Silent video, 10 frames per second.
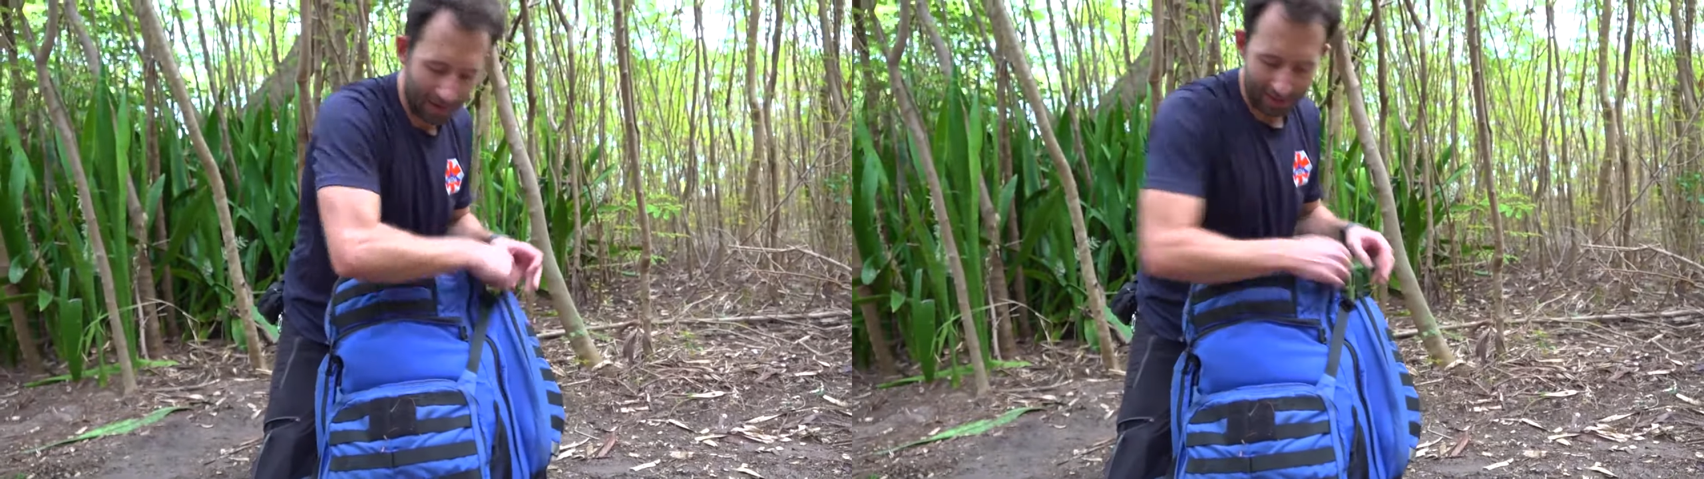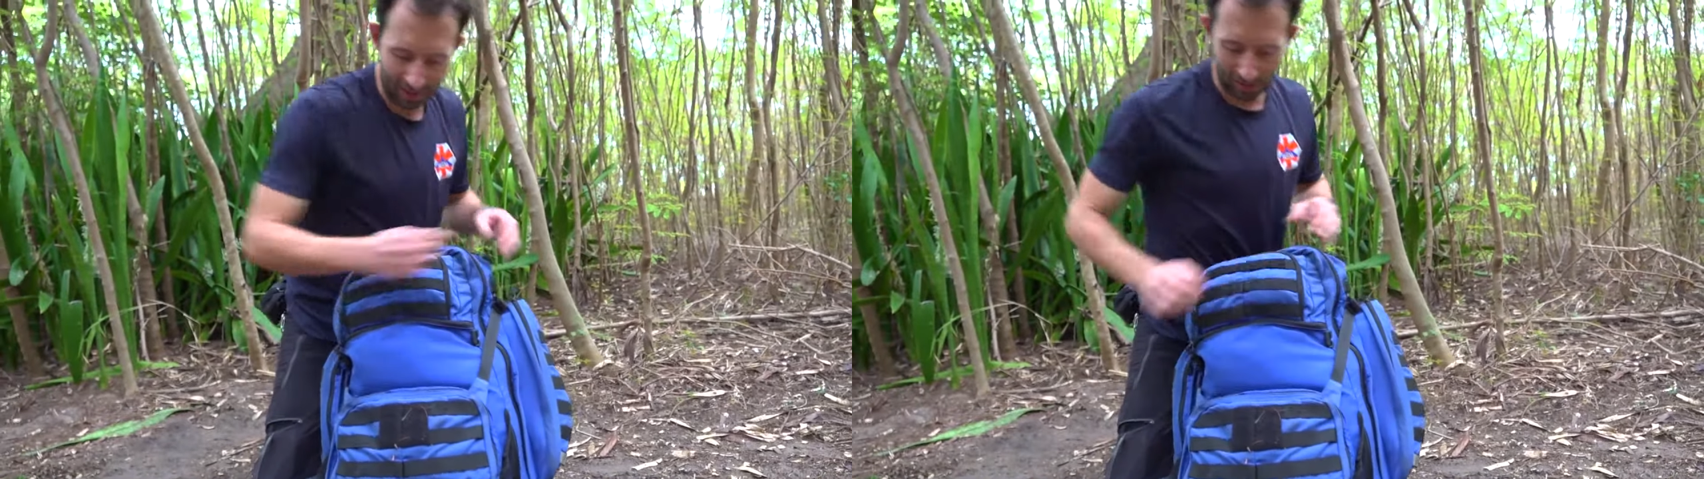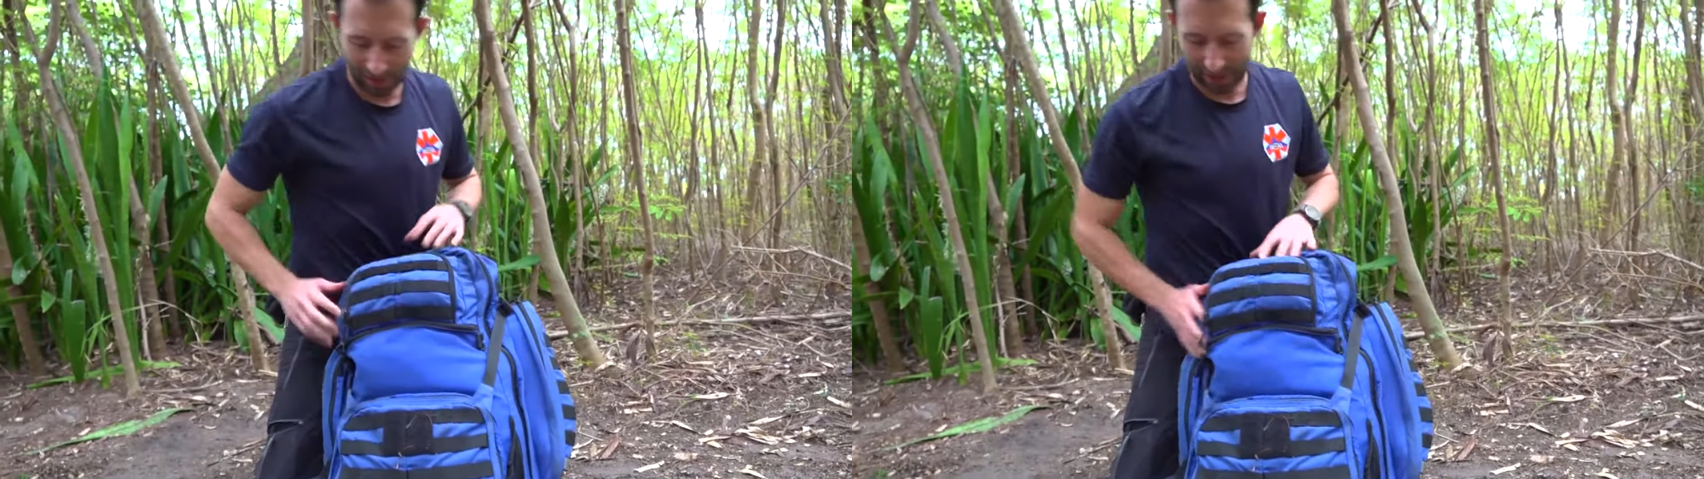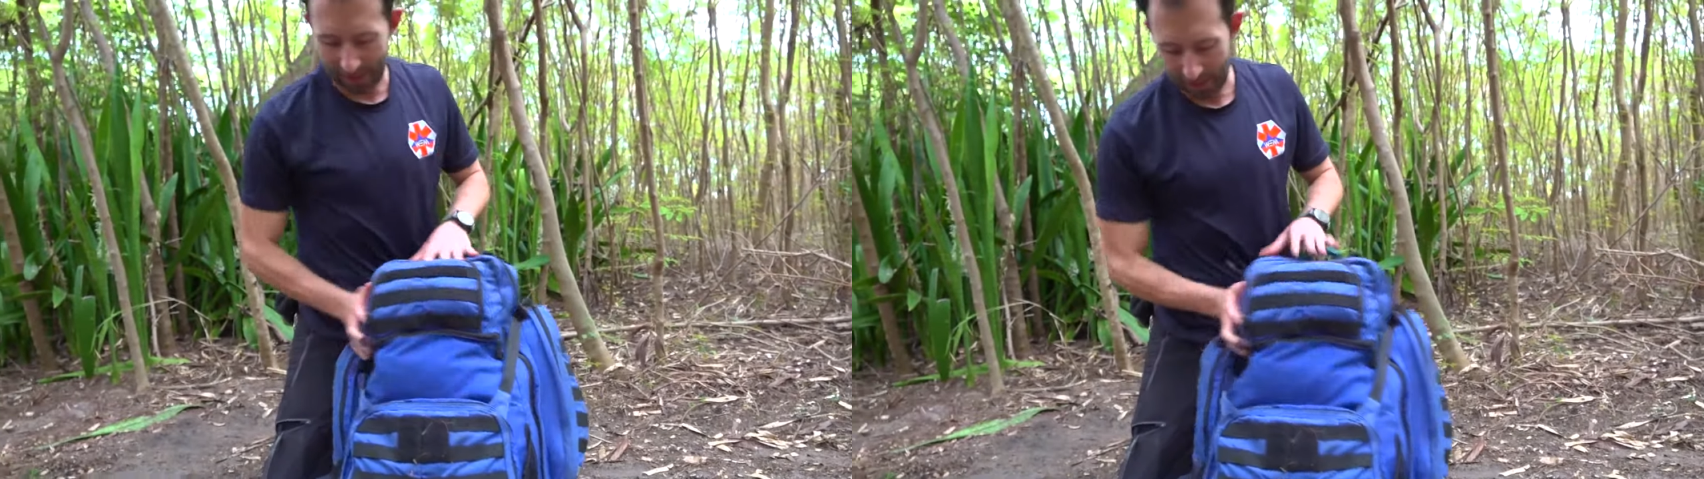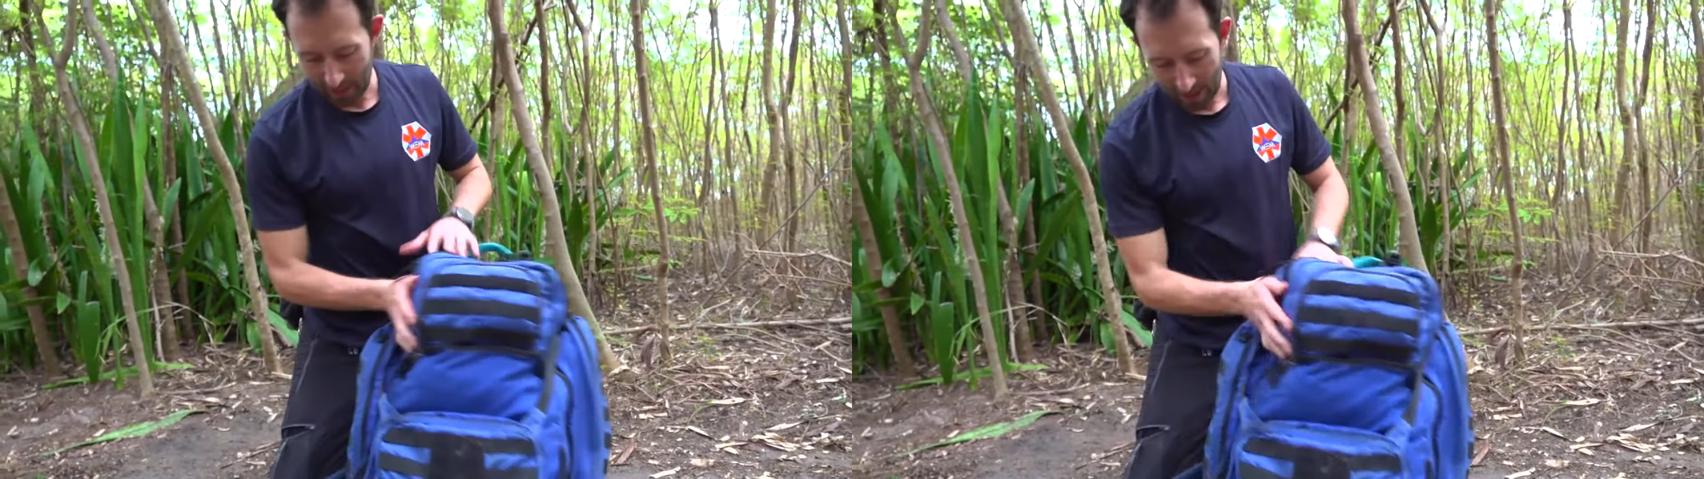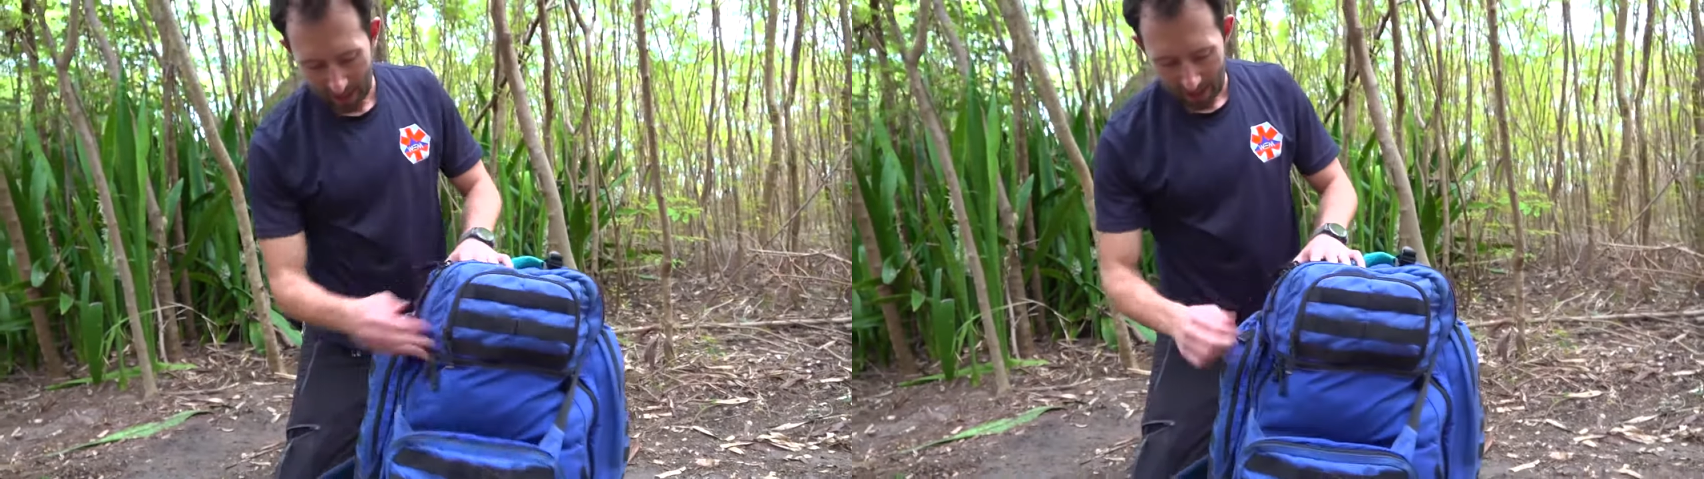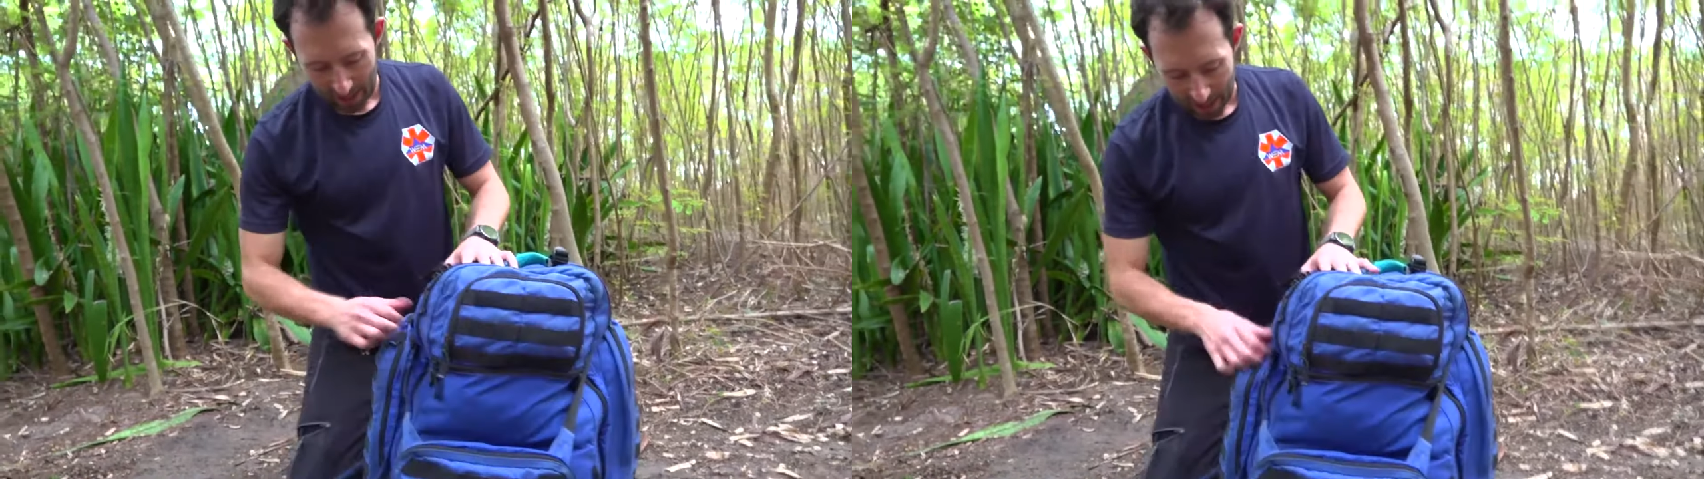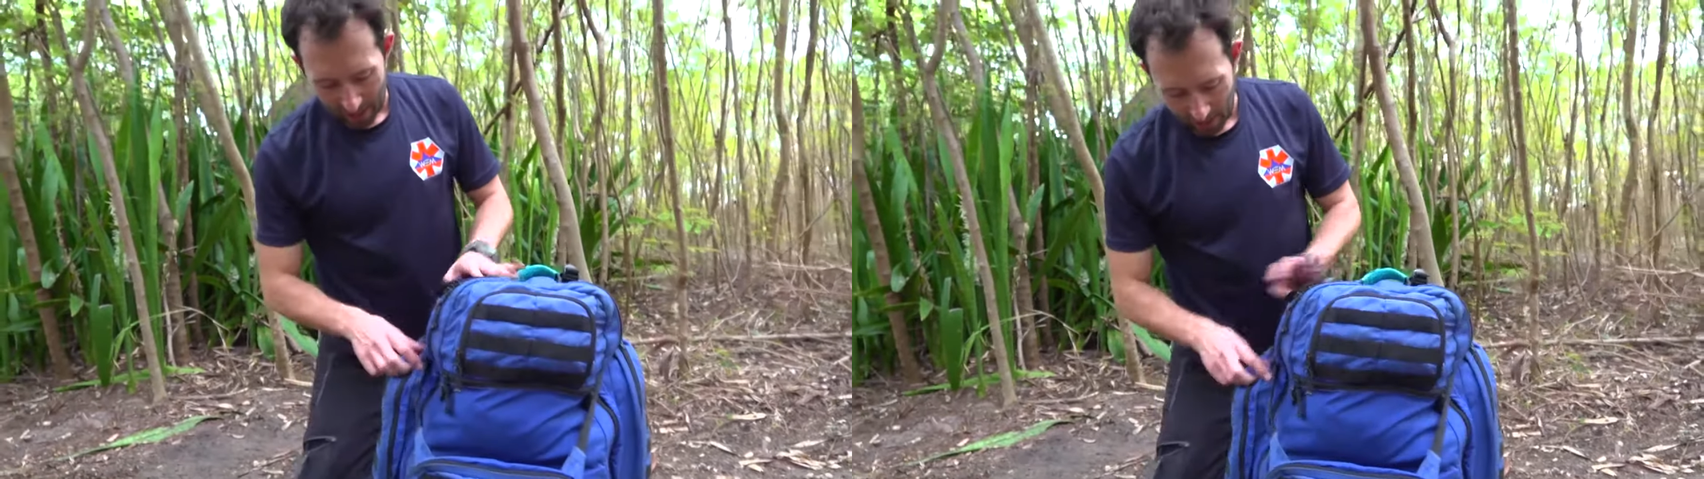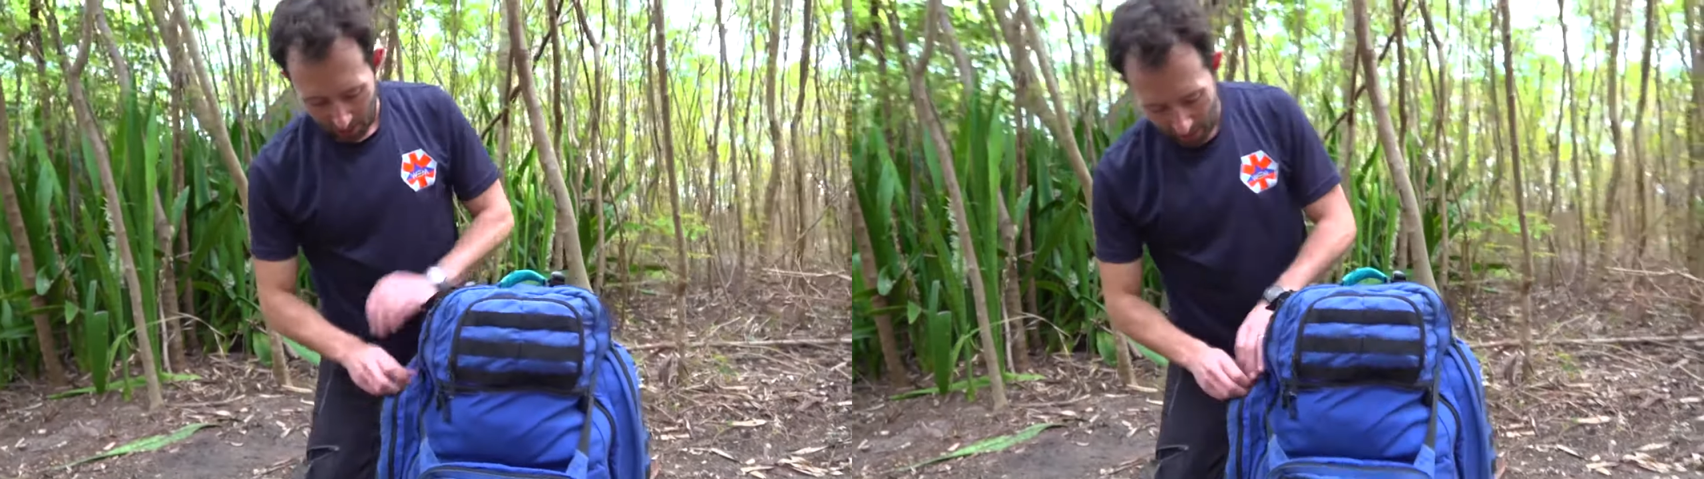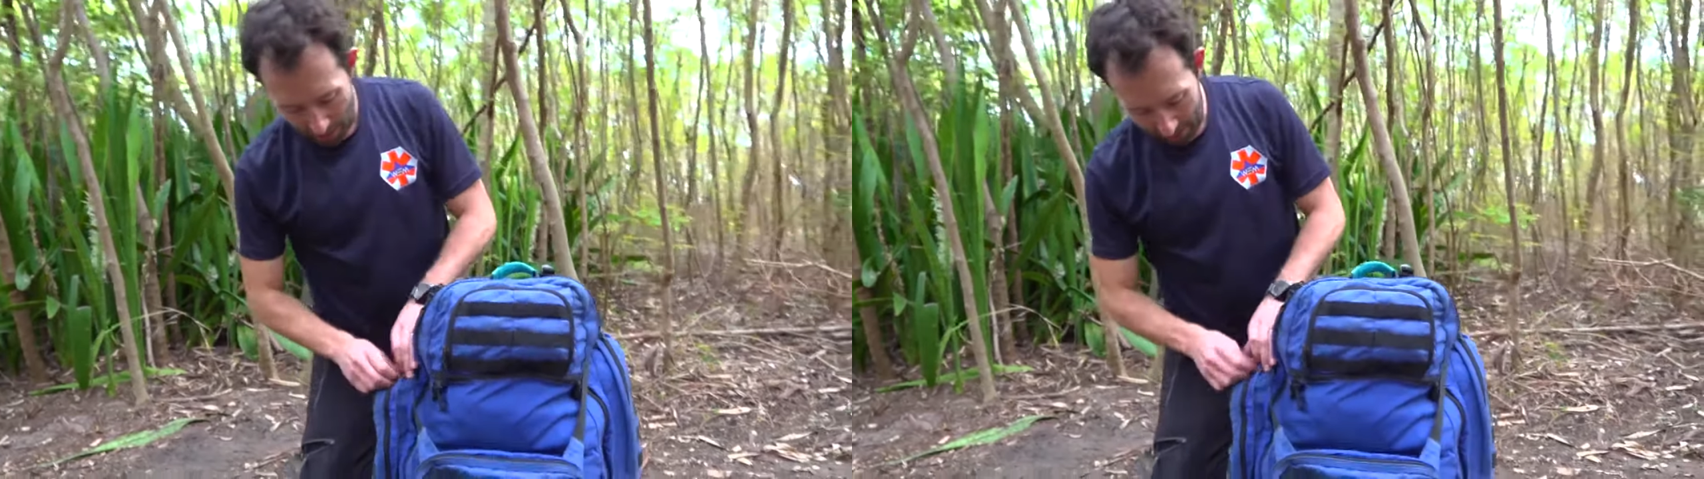side.
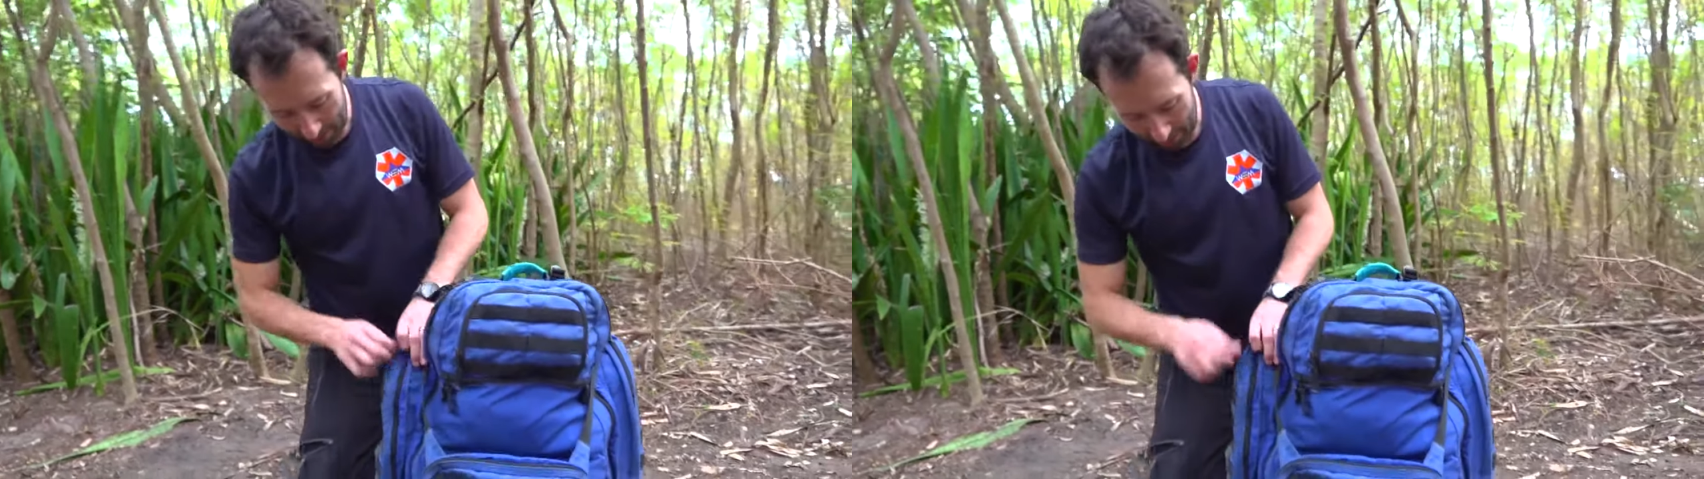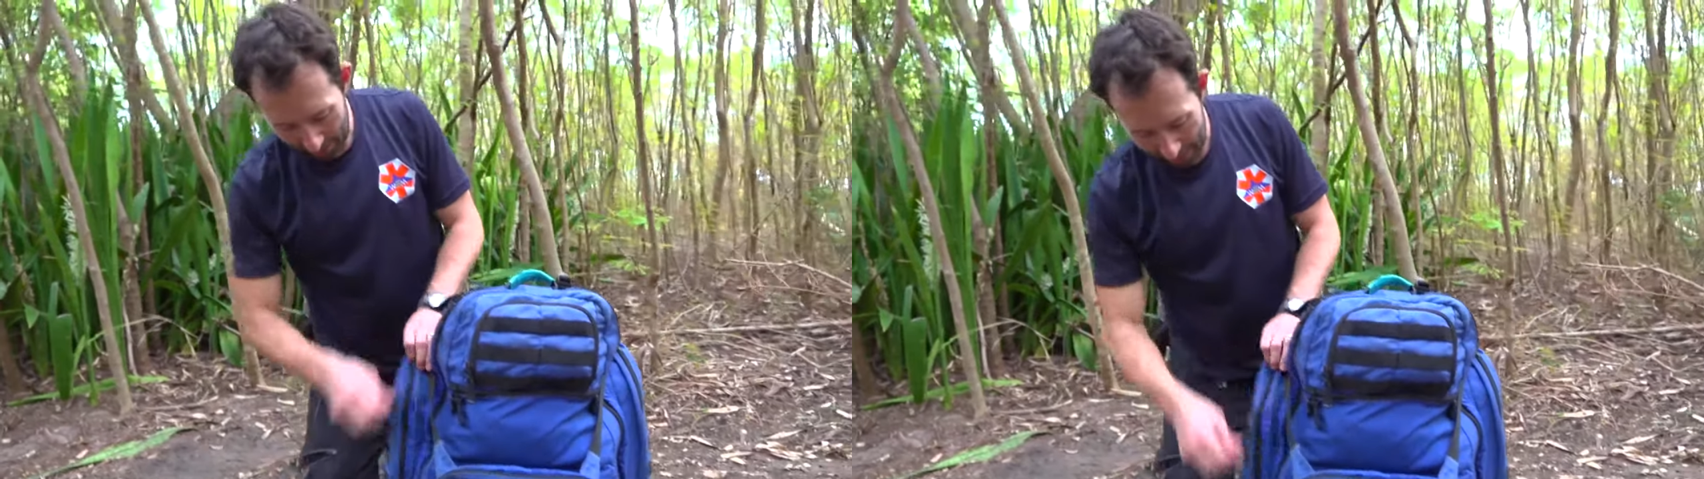On this side